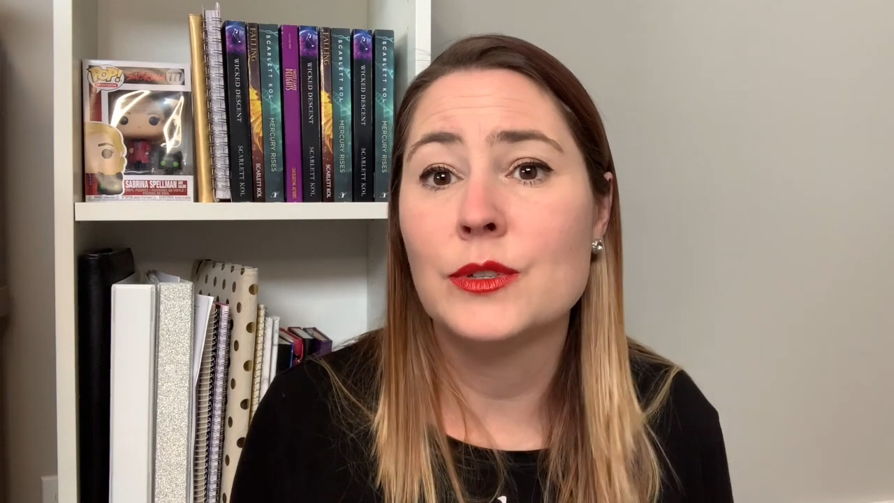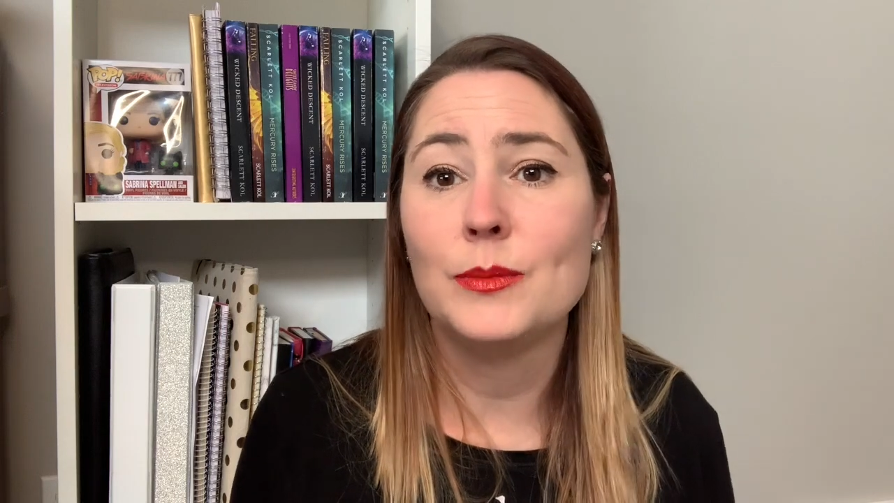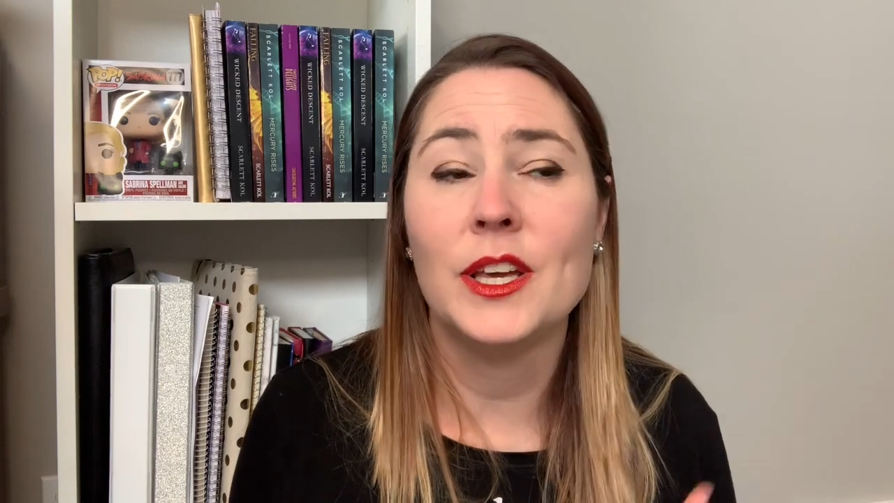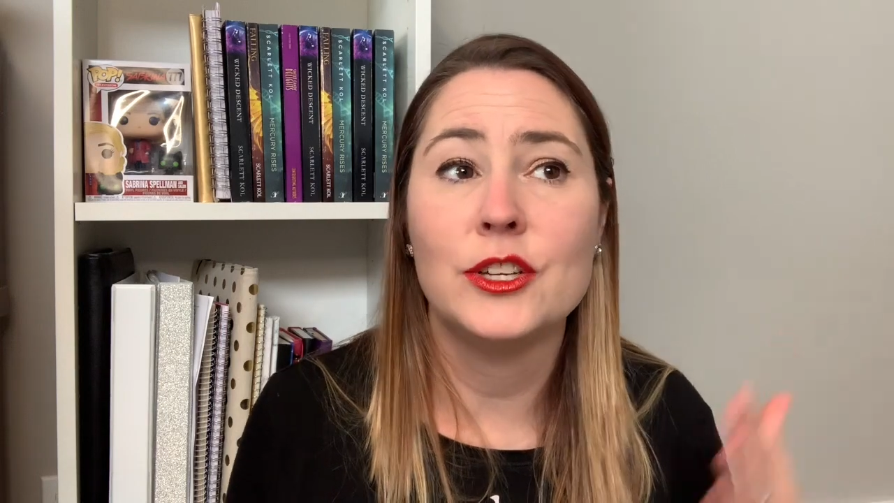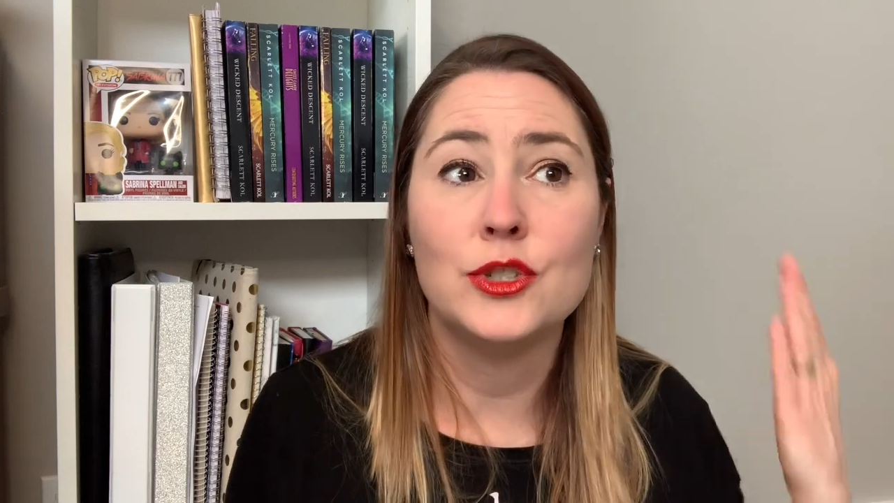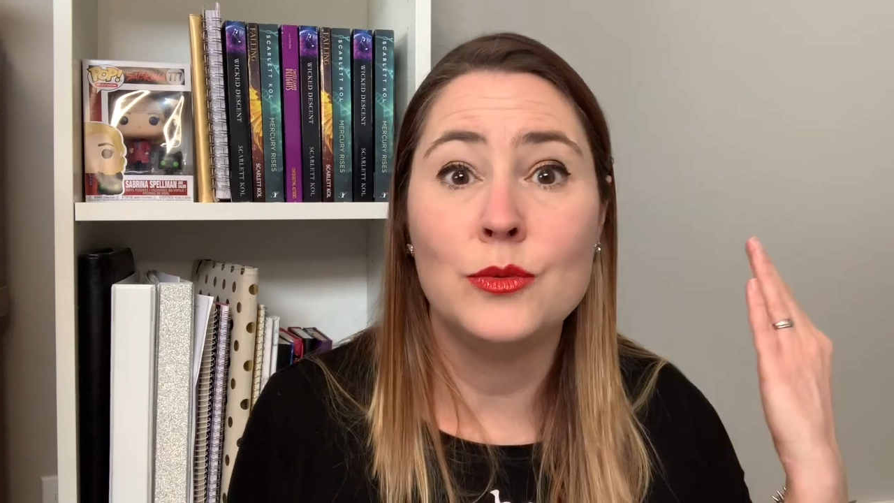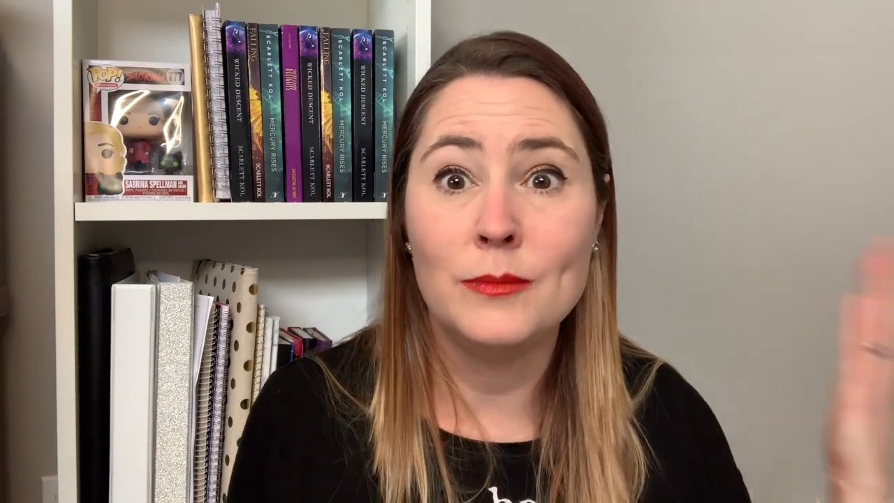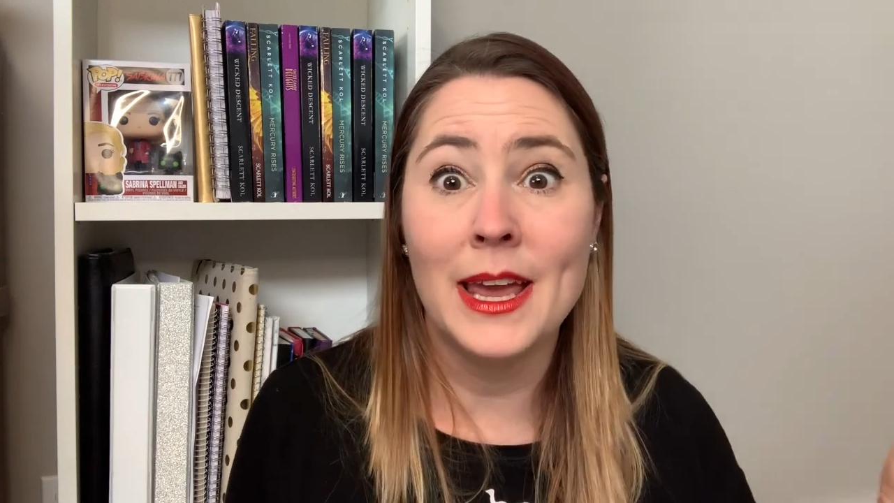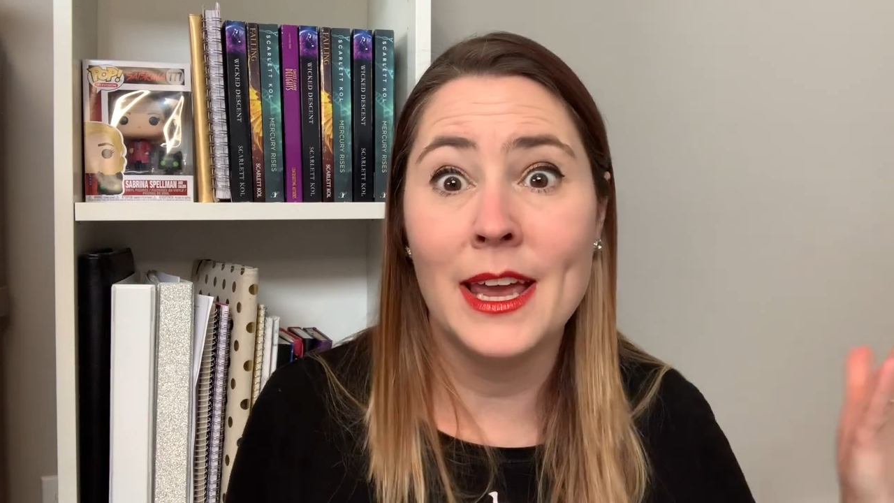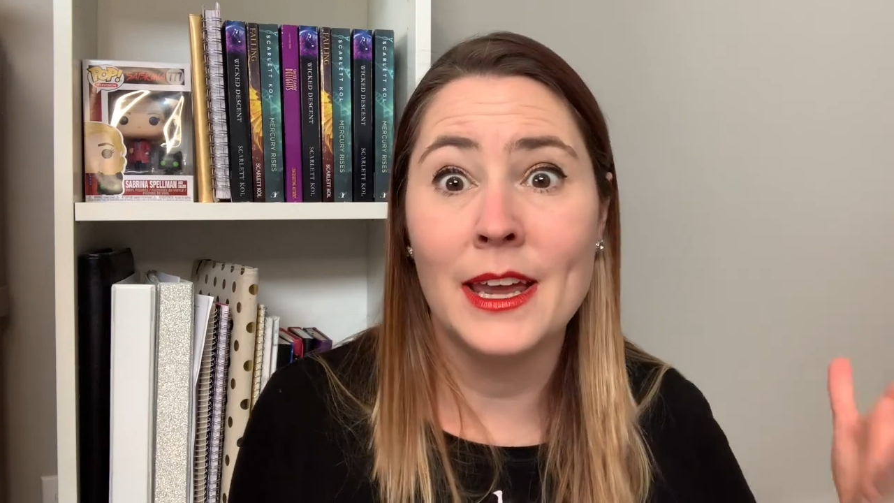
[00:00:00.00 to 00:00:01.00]
because you
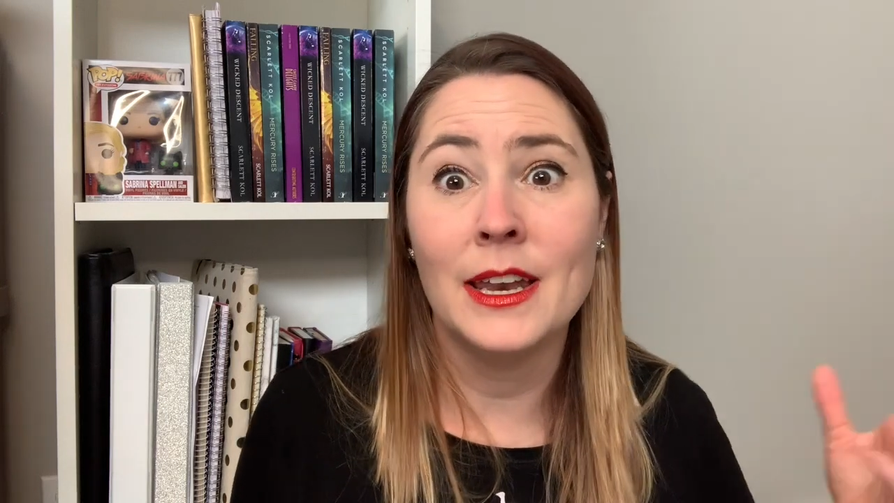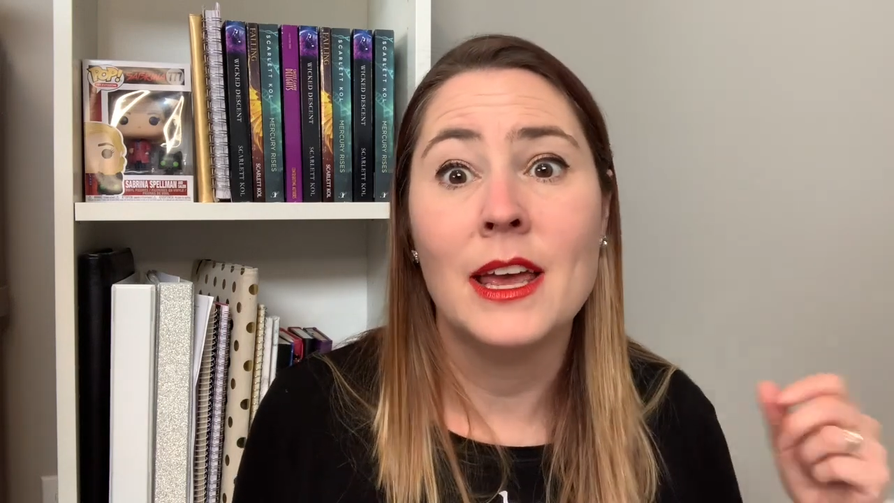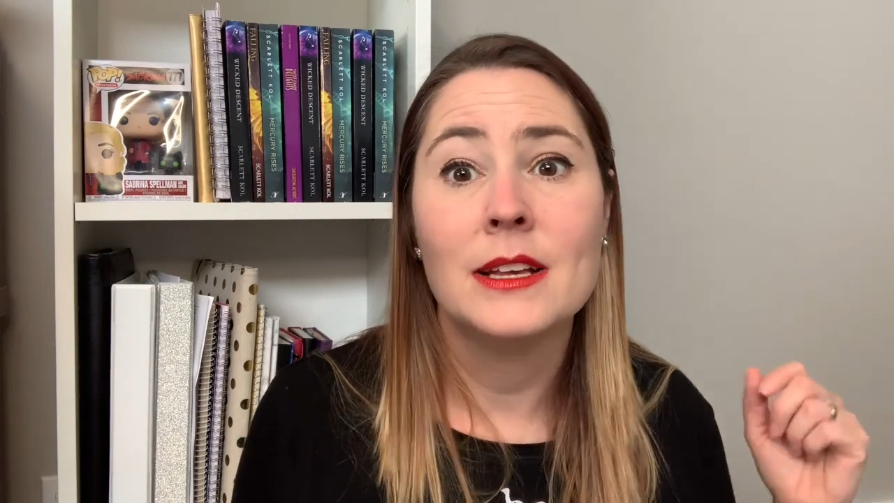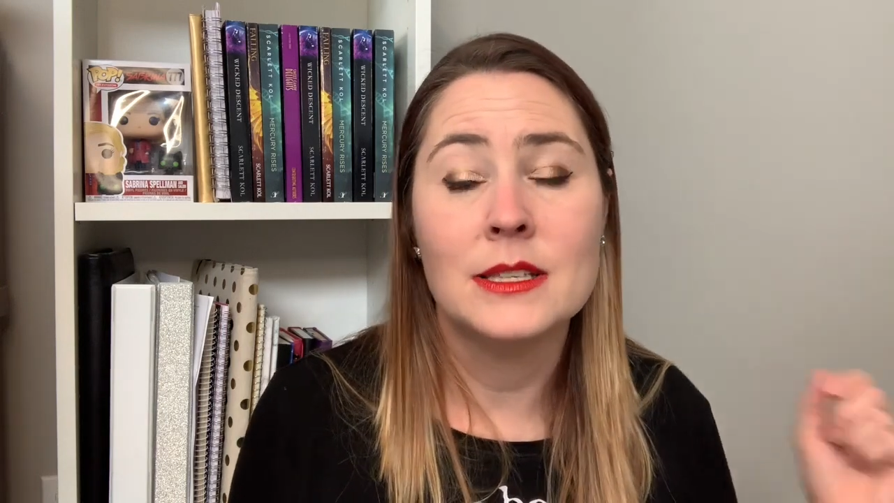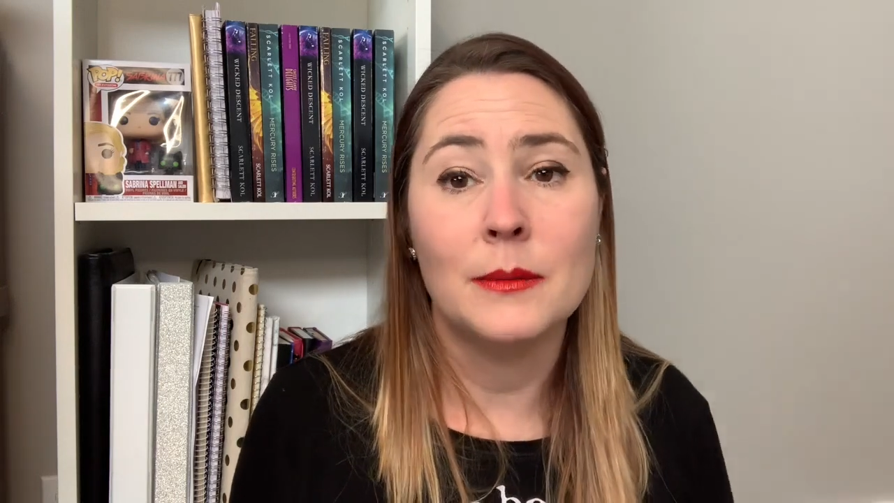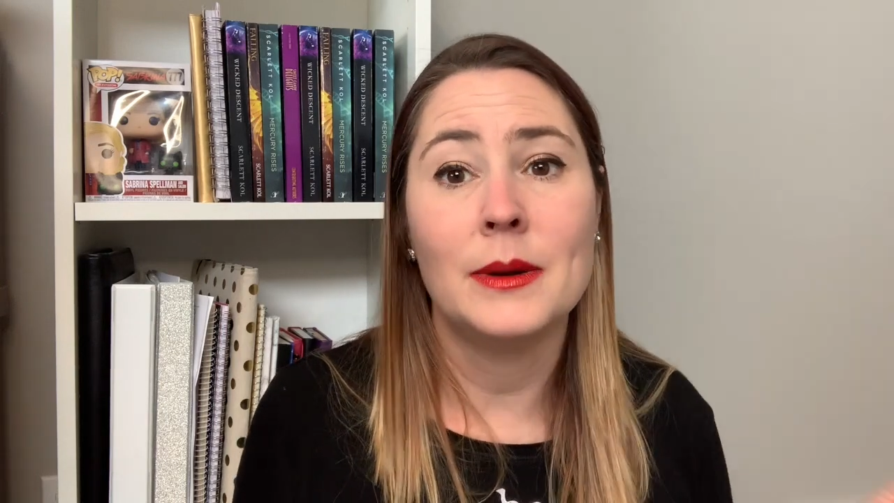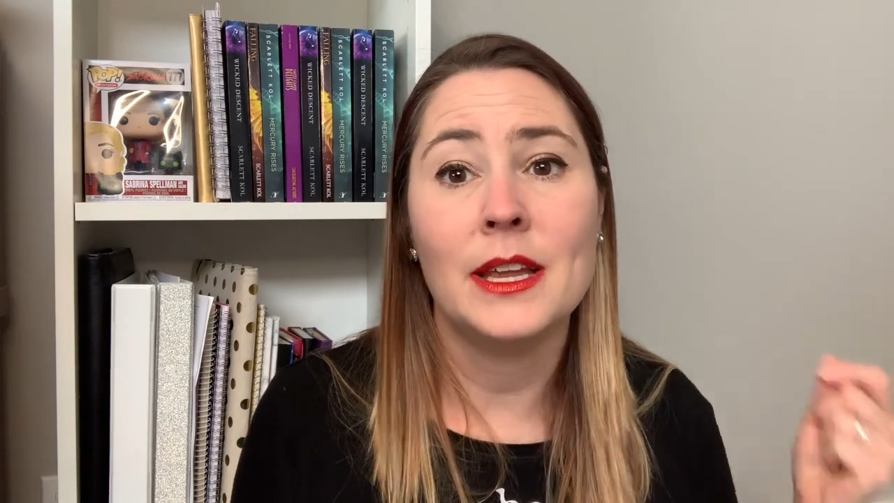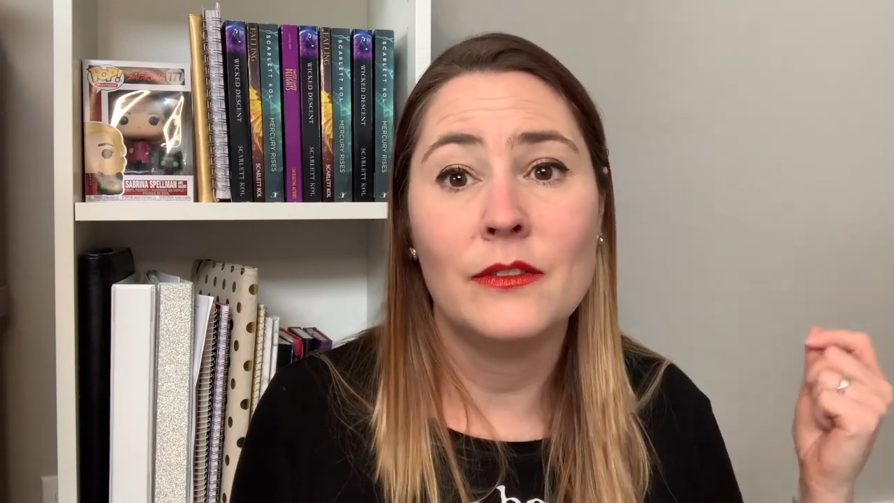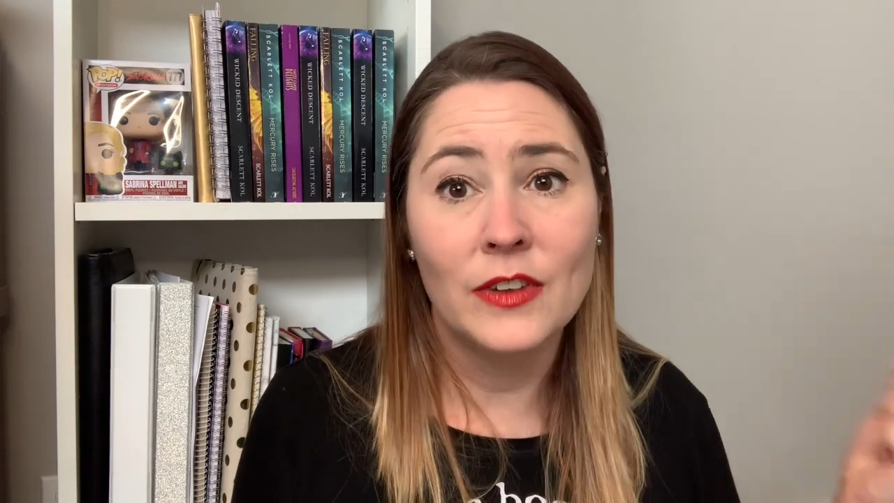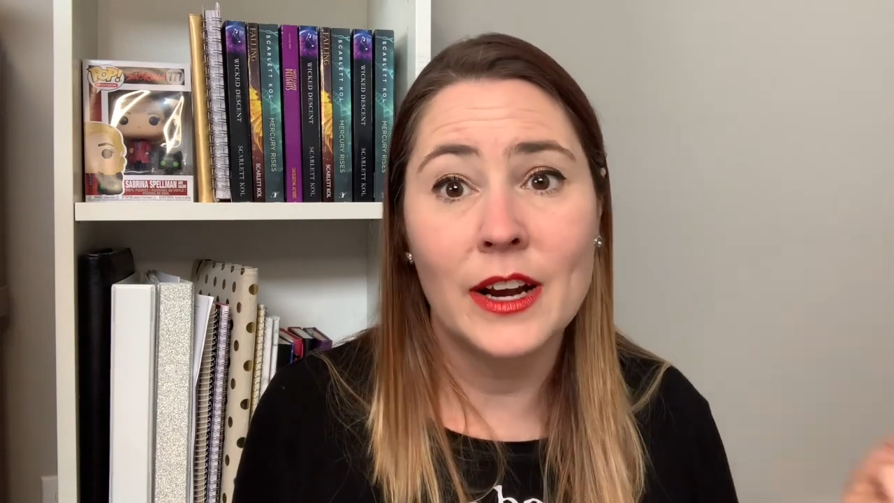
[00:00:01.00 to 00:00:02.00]
made
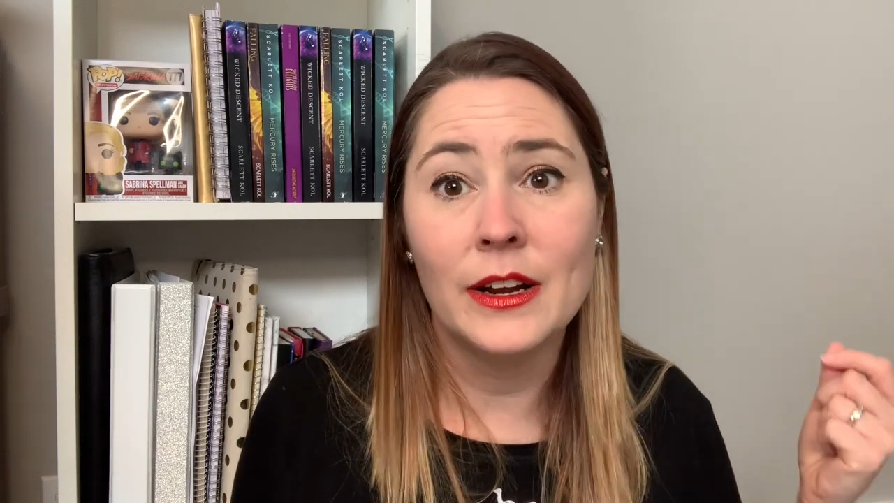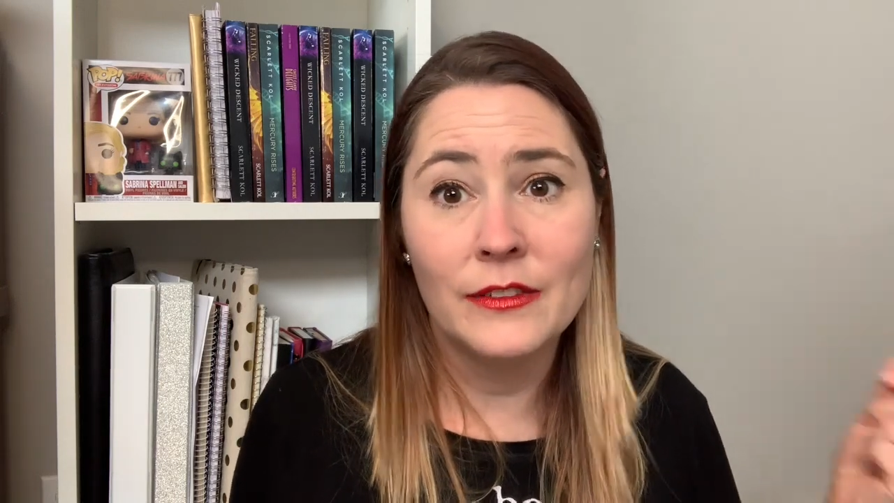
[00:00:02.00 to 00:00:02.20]
somebody very,